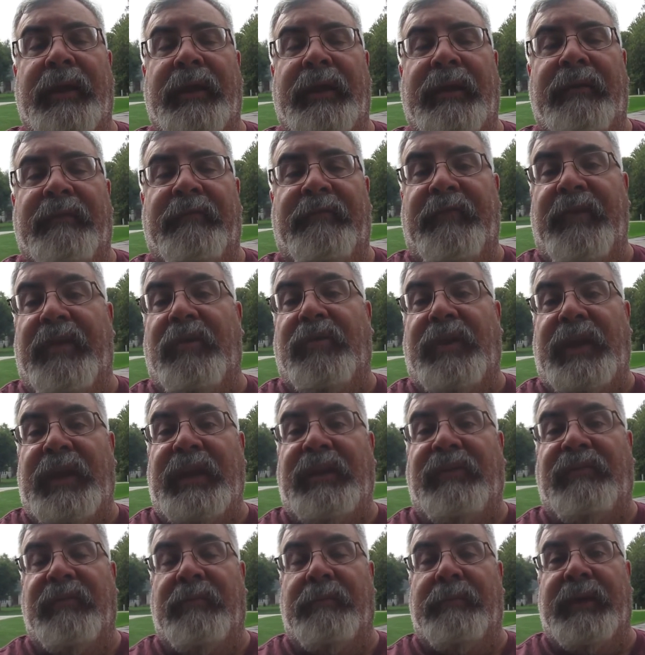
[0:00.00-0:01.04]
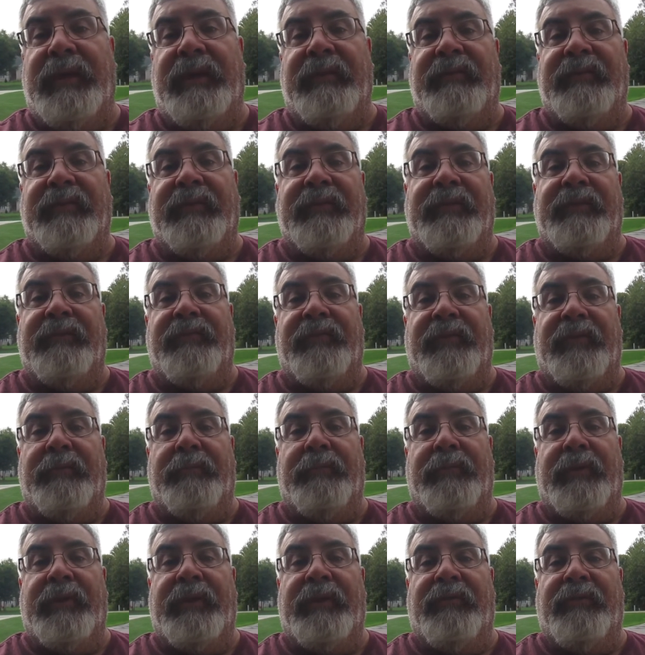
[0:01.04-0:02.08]
foundation basically for the
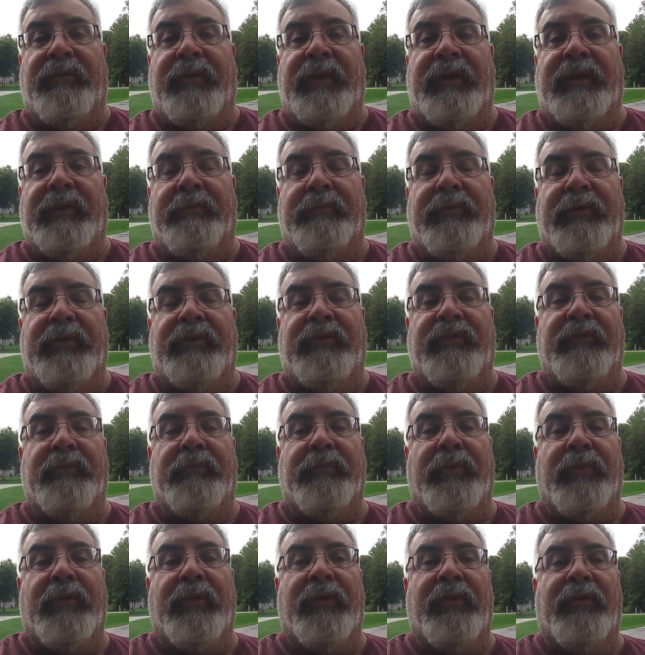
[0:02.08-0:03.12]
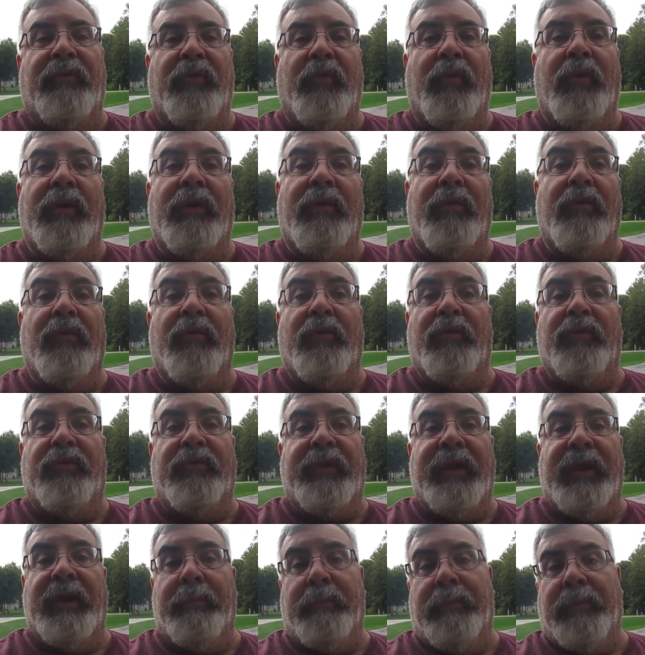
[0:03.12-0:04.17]
bridge, right? The bridge supports, one of those
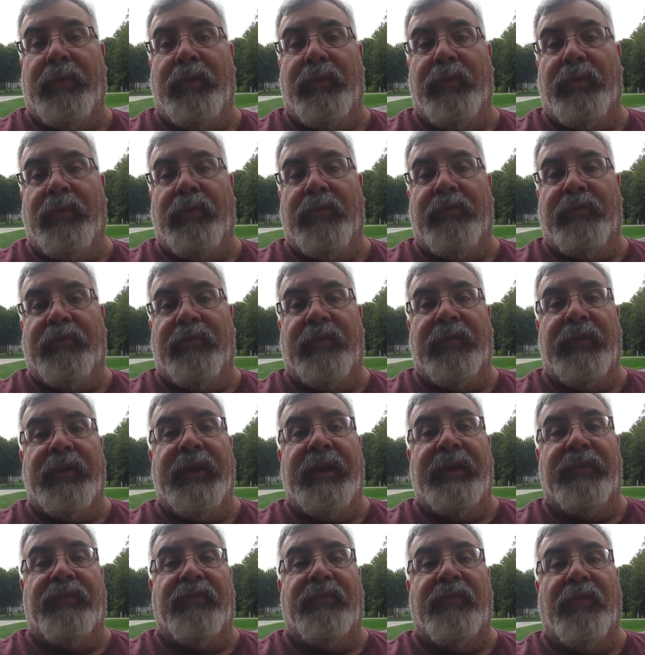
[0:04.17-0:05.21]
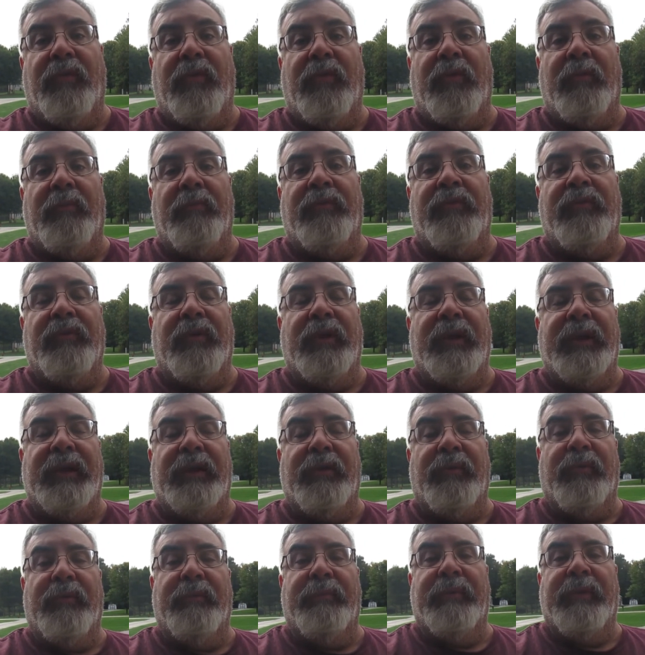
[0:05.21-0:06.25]
got blown over in that storm, so I got
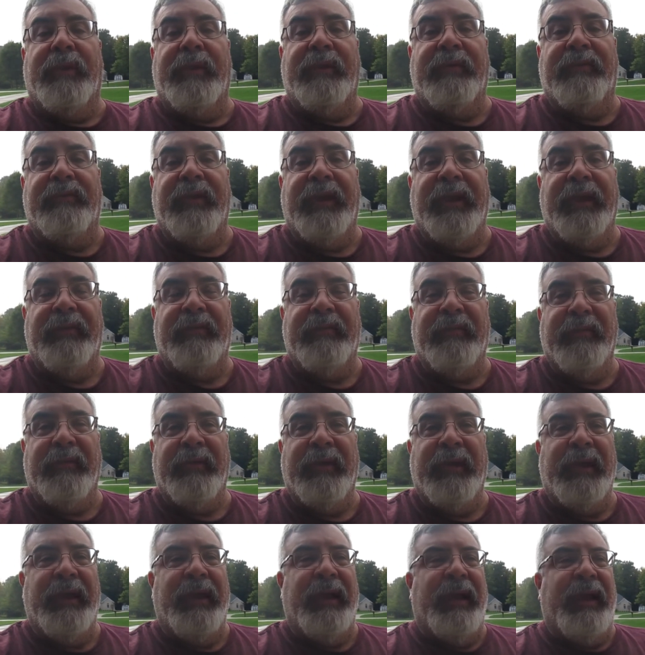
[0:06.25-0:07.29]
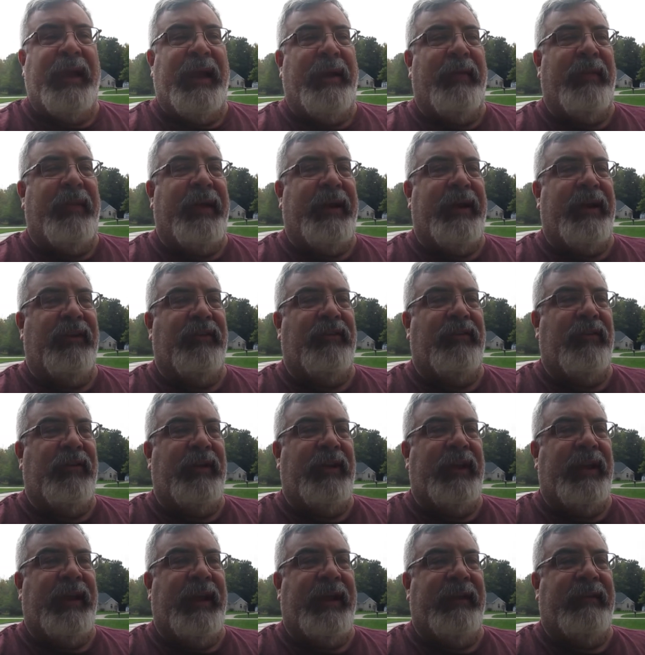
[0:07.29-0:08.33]
to replace that. So I'm not going to show
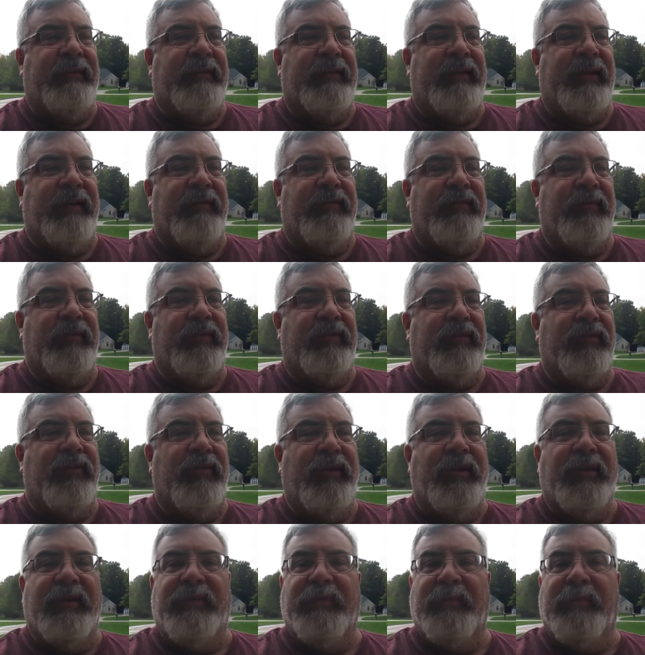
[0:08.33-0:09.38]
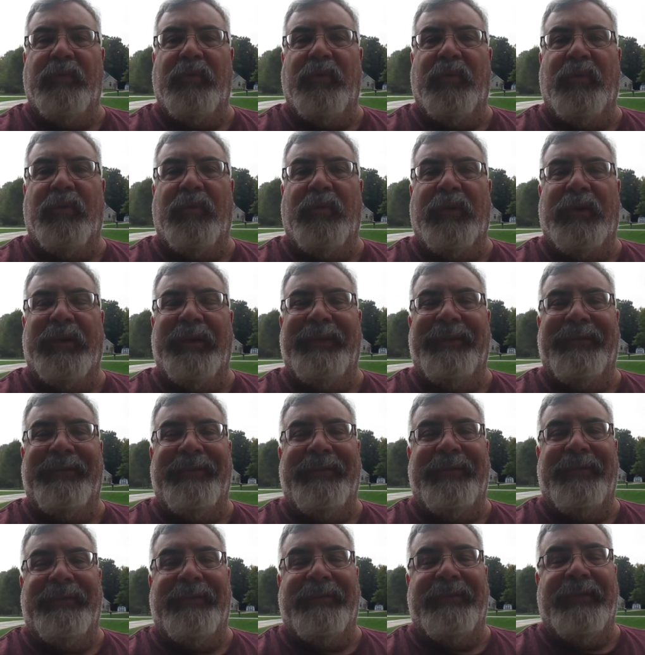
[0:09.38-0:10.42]
you that stuff. I'll show you some woodworking.
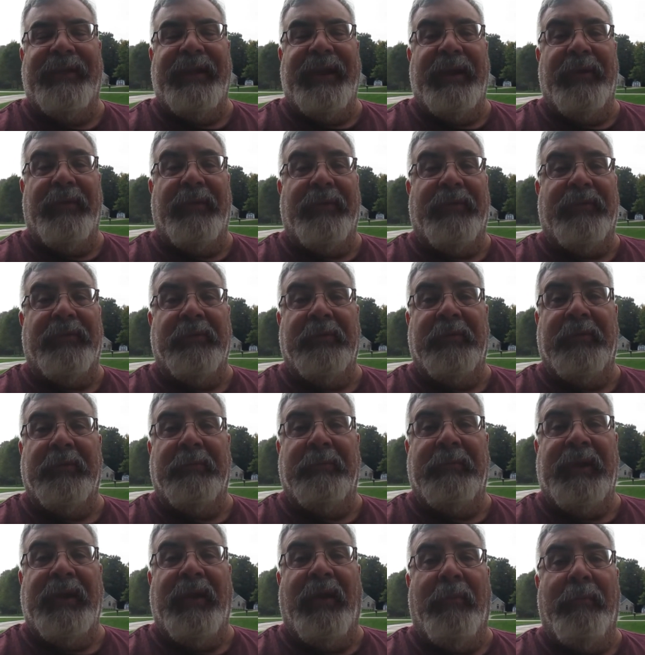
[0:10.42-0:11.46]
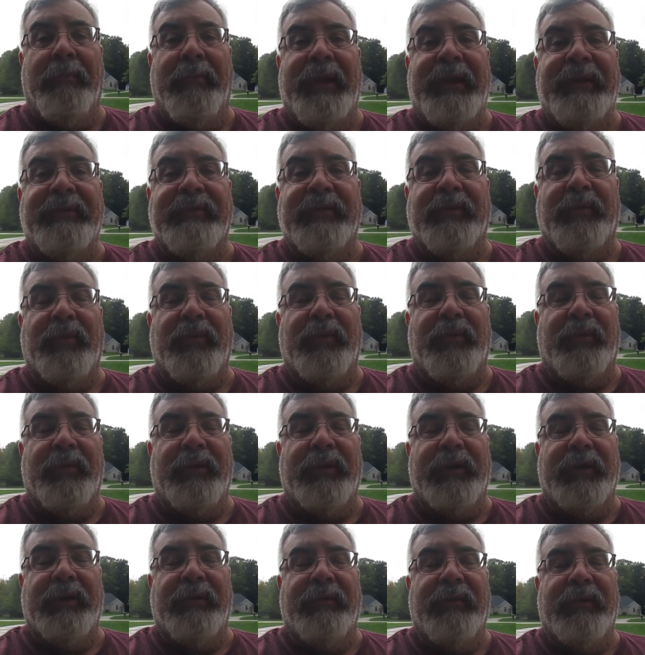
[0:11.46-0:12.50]
It's going to be all basic
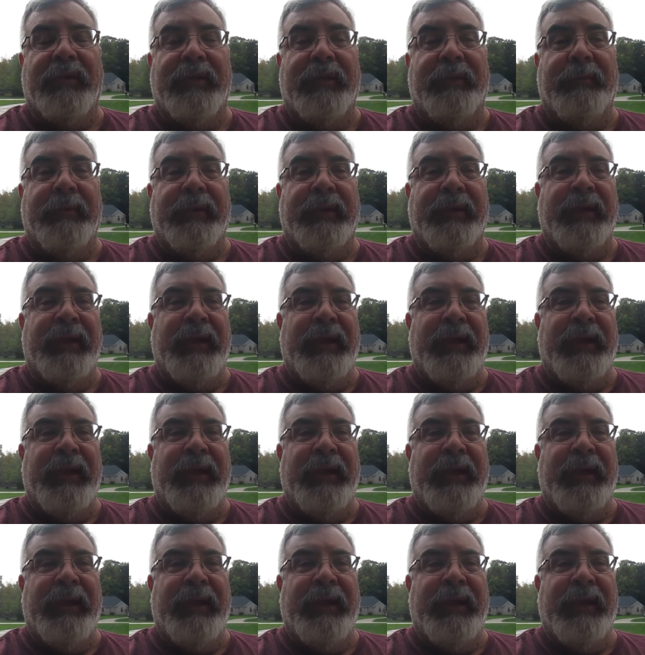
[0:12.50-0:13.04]
woodworking really, but